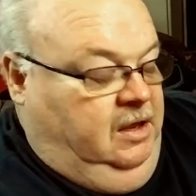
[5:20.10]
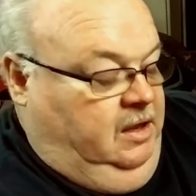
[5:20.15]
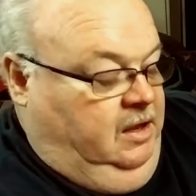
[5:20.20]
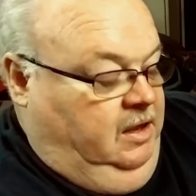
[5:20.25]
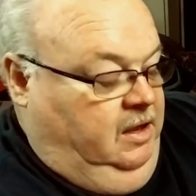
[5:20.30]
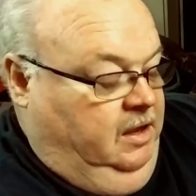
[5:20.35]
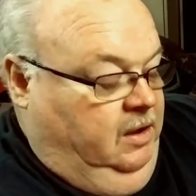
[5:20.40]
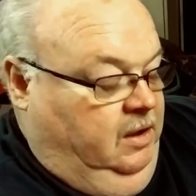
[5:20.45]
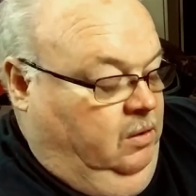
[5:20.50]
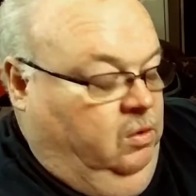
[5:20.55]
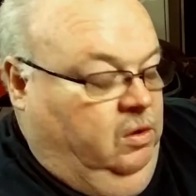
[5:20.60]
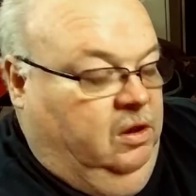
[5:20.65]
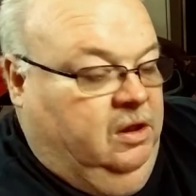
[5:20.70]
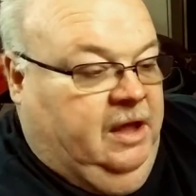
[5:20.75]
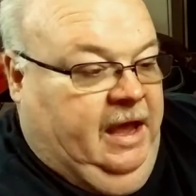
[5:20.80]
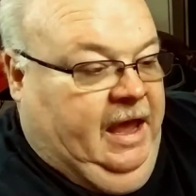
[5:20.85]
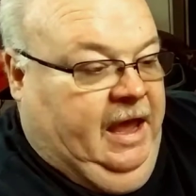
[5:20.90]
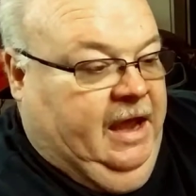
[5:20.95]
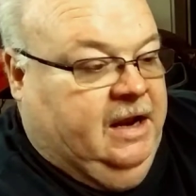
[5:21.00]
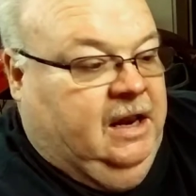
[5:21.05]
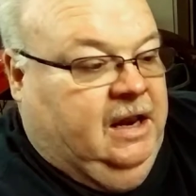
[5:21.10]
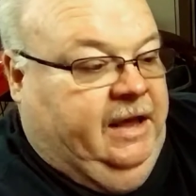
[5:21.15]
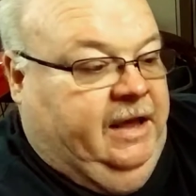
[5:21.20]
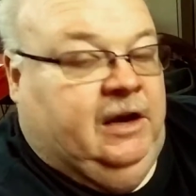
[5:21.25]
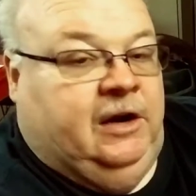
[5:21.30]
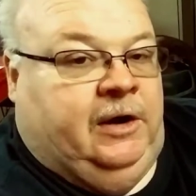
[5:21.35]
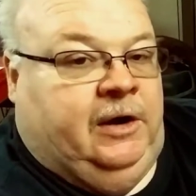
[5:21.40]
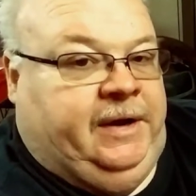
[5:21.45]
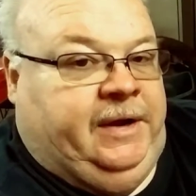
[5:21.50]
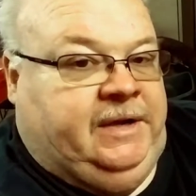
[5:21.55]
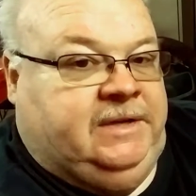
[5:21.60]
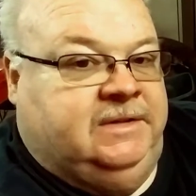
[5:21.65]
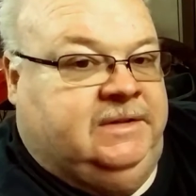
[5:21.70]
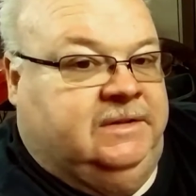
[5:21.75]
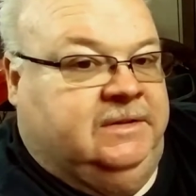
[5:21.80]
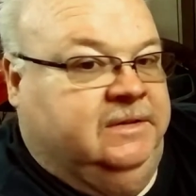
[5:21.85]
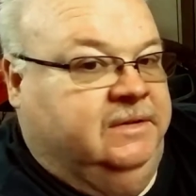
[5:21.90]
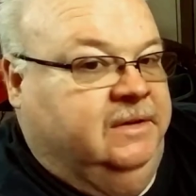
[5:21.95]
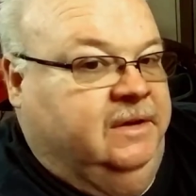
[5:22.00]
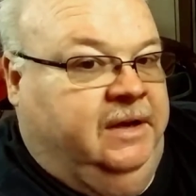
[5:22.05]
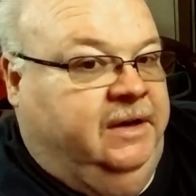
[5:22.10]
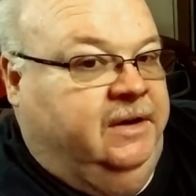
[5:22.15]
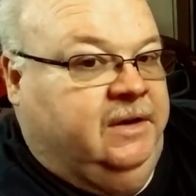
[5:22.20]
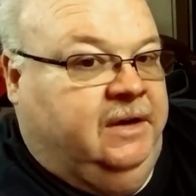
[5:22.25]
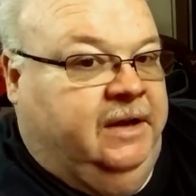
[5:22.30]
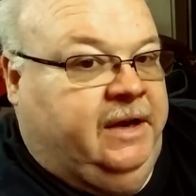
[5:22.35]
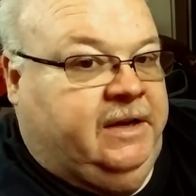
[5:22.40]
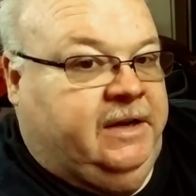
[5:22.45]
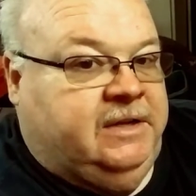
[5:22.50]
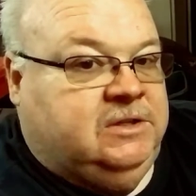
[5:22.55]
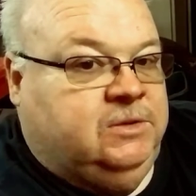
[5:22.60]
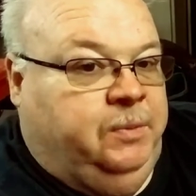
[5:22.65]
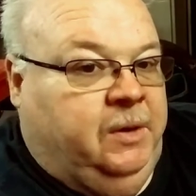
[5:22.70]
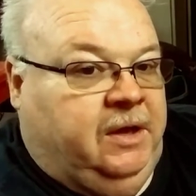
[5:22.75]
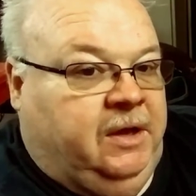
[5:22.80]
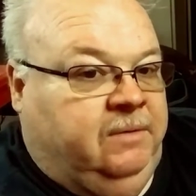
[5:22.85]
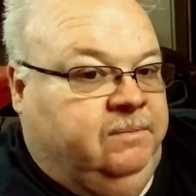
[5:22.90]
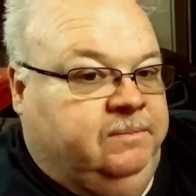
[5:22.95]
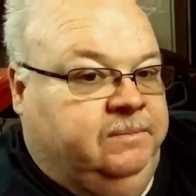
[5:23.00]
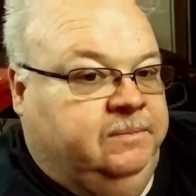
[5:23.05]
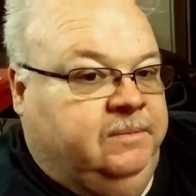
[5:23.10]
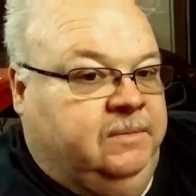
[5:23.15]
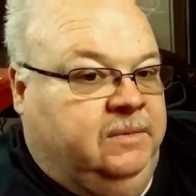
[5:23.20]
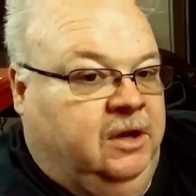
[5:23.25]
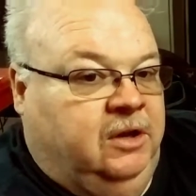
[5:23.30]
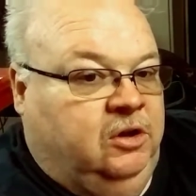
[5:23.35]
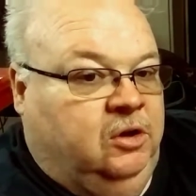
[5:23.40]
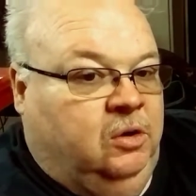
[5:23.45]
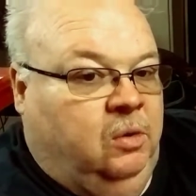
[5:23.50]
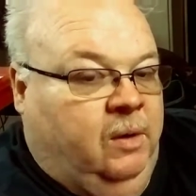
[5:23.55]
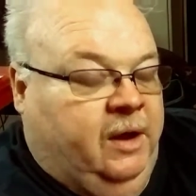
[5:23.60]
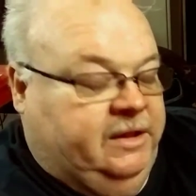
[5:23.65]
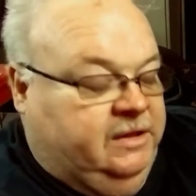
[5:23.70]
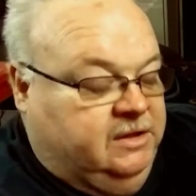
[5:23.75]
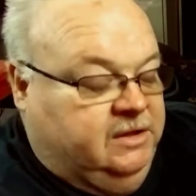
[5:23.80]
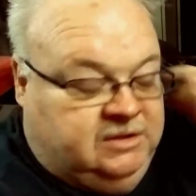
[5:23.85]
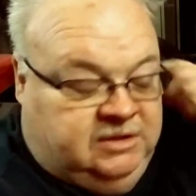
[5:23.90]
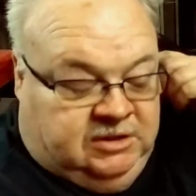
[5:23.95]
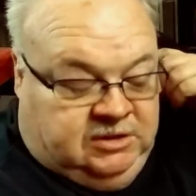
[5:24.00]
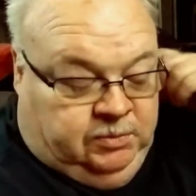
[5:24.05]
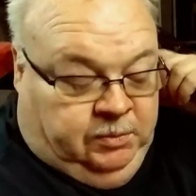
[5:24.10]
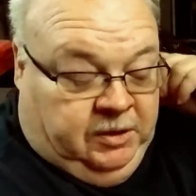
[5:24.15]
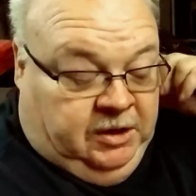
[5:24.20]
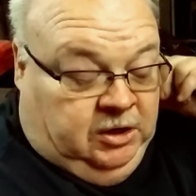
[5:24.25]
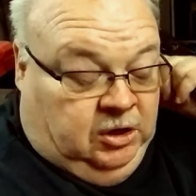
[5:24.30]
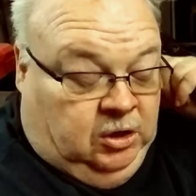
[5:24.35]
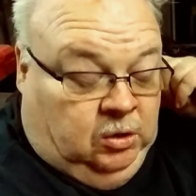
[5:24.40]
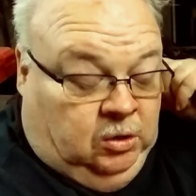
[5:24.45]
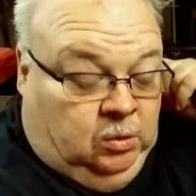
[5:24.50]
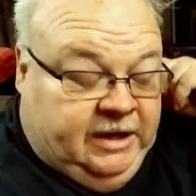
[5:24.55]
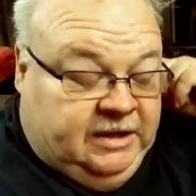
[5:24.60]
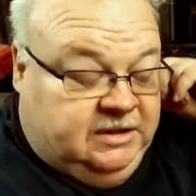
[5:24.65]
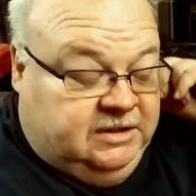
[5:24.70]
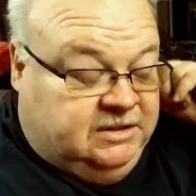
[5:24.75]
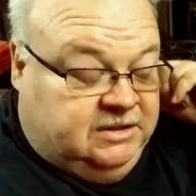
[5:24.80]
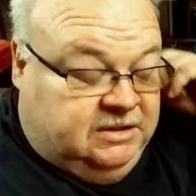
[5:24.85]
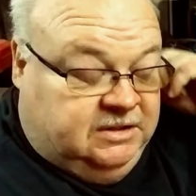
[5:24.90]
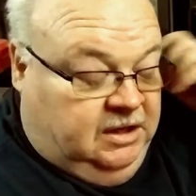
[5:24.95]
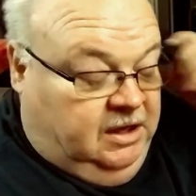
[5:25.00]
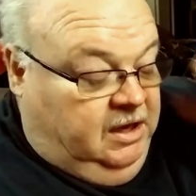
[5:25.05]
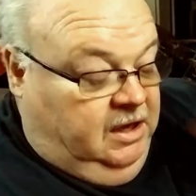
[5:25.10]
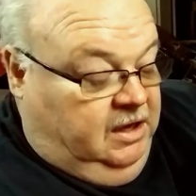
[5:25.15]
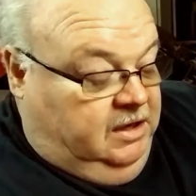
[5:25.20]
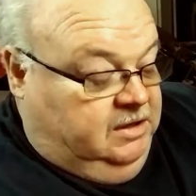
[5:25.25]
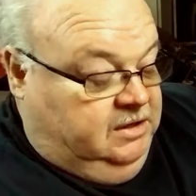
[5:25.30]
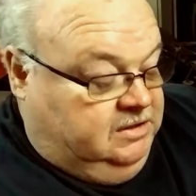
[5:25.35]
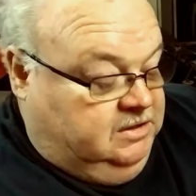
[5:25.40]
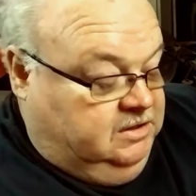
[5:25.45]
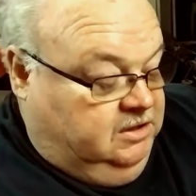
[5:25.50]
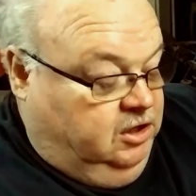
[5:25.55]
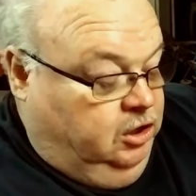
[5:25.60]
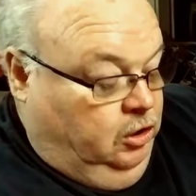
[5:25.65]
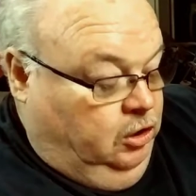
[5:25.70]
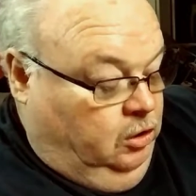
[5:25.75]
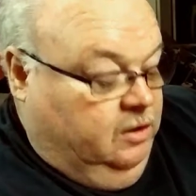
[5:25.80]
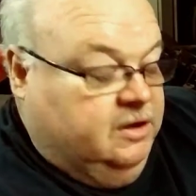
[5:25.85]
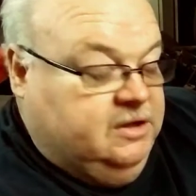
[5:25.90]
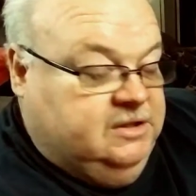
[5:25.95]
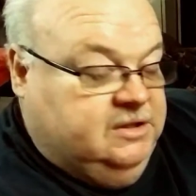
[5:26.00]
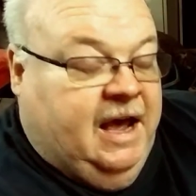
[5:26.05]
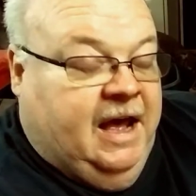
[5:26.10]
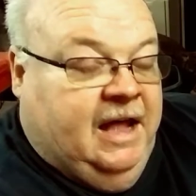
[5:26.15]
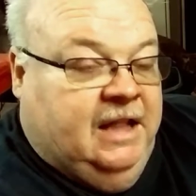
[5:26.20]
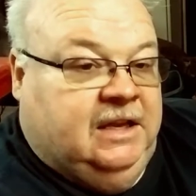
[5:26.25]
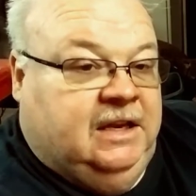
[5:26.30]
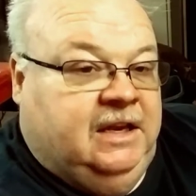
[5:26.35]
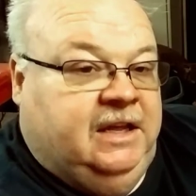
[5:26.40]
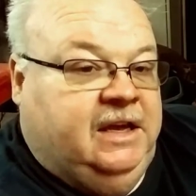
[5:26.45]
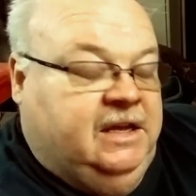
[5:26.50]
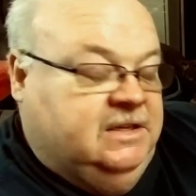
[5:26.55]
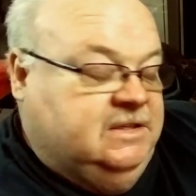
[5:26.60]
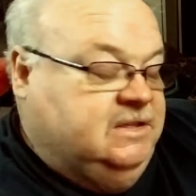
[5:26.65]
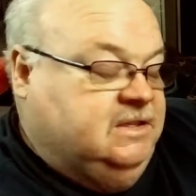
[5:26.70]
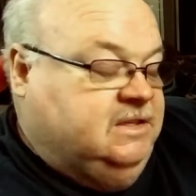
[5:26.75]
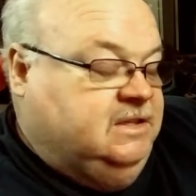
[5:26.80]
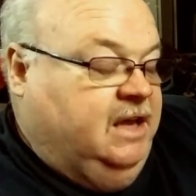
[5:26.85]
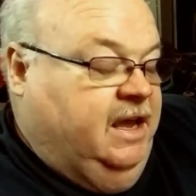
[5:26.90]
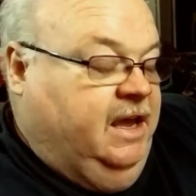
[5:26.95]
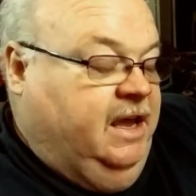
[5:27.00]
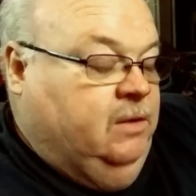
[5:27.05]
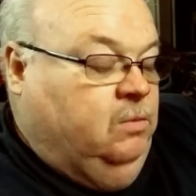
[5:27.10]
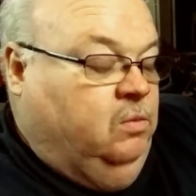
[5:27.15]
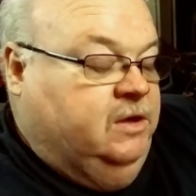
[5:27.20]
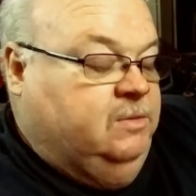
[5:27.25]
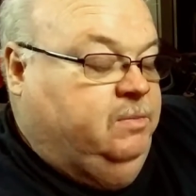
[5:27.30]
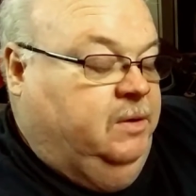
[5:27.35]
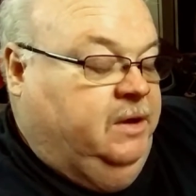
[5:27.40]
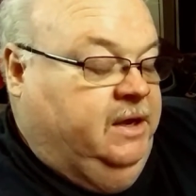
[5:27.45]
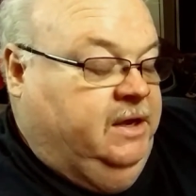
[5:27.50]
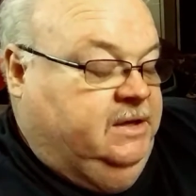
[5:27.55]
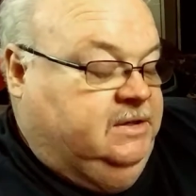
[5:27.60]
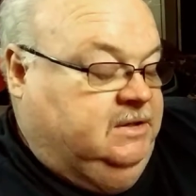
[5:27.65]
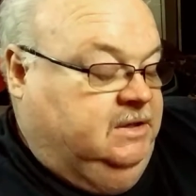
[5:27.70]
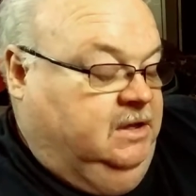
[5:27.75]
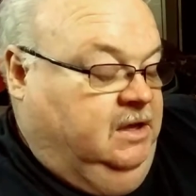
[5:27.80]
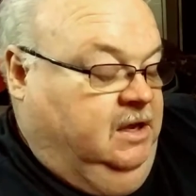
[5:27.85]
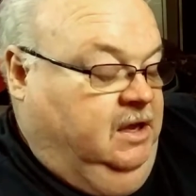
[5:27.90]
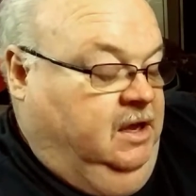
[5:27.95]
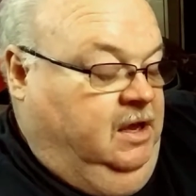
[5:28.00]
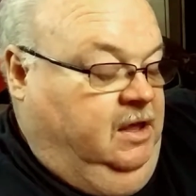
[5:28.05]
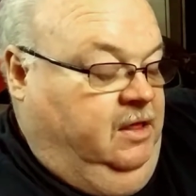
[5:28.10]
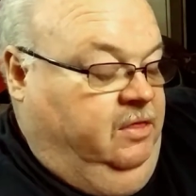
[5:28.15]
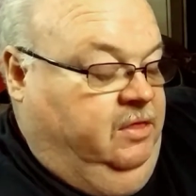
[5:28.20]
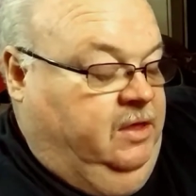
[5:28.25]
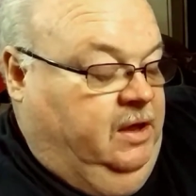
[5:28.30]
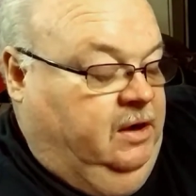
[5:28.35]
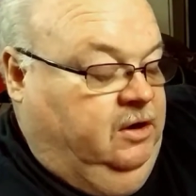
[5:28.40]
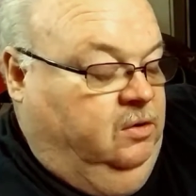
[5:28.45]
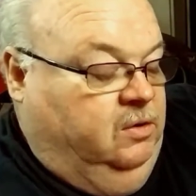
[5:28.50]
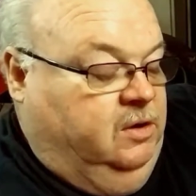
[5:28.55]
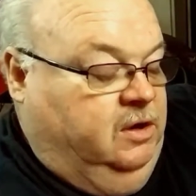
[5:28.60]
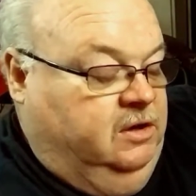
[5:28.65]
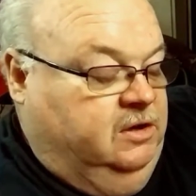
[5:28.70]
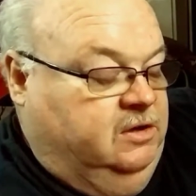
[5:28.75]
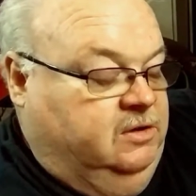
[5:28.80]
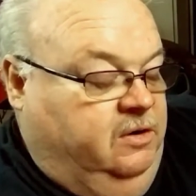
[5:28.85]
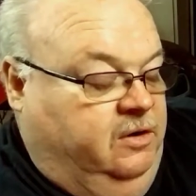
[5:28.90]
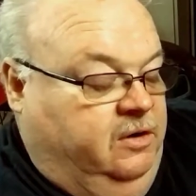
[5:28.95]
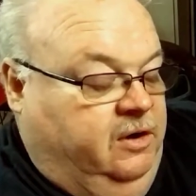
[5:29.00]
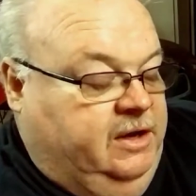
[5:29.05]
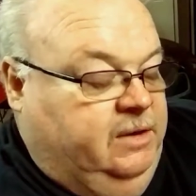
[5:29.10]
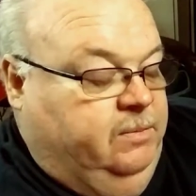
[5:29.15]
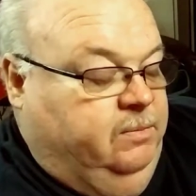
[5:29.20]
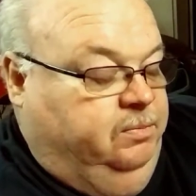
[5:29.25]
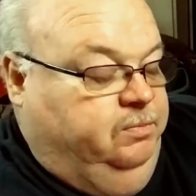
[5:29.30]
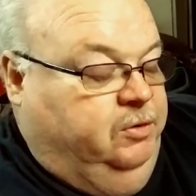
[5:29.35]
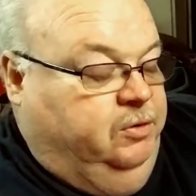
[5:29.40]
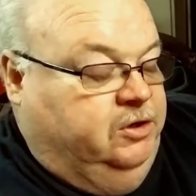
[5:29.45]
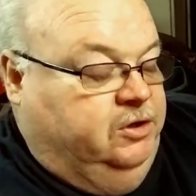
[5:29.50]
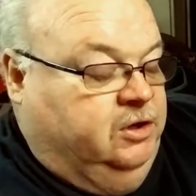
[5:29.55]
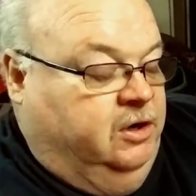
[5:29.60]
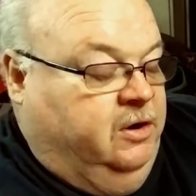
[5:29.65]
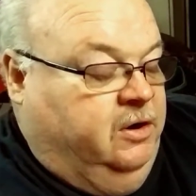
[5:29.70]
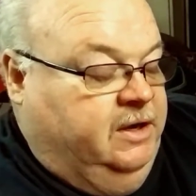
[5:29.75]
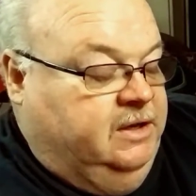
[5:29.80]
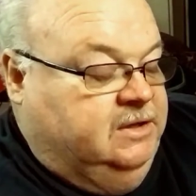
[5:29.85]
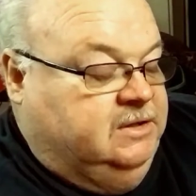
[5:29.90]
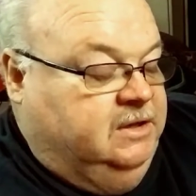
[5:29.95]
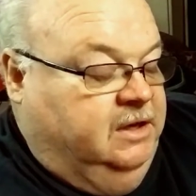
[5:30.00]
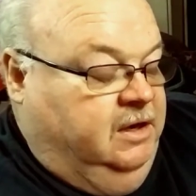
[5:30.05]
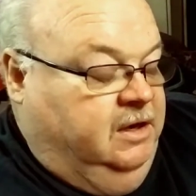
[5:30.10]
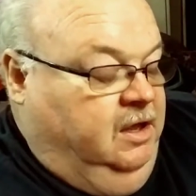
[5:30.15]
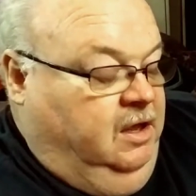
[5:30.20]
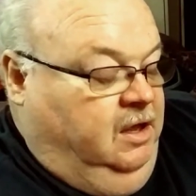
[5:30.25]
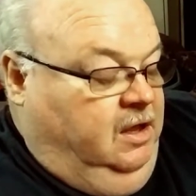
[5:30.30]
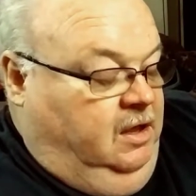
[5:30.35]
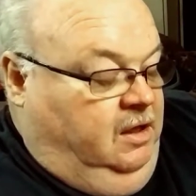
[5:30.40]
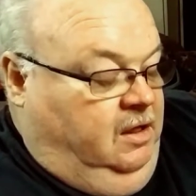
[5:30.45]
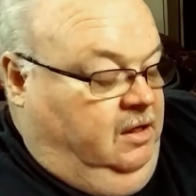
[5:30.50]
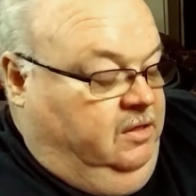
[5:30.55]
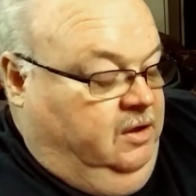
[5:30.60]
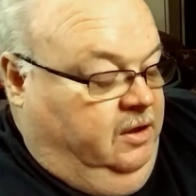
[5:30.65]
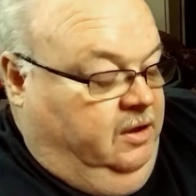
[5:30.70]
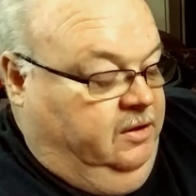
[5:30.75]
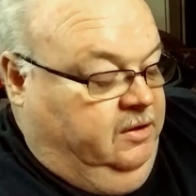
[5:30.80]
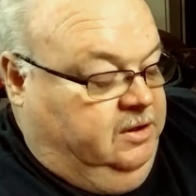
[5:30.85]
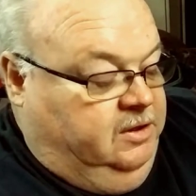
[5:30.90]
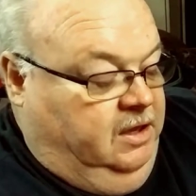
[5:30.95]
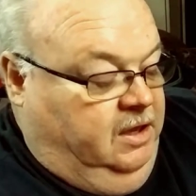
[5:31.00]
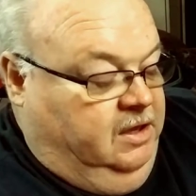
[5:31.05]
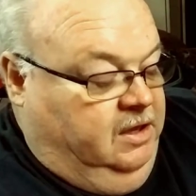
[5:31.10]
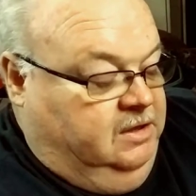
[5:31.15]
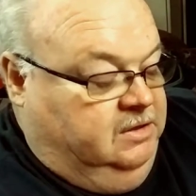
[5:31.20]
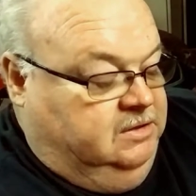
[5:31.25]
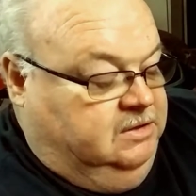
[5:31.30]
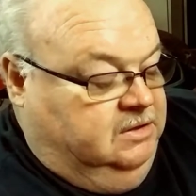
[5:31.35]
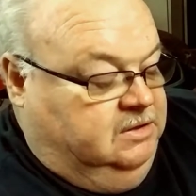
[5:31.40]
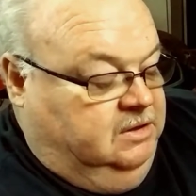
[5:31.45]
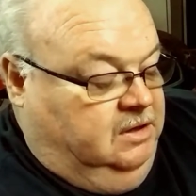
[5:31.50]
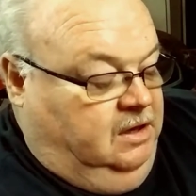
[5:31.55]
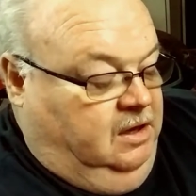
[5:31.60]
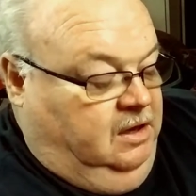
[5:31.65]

it will act like a grease and it'll let it spin. And you don't want this to spin. You want it to cure solidly and stay in one place. Then you can put your grease in. The other thing is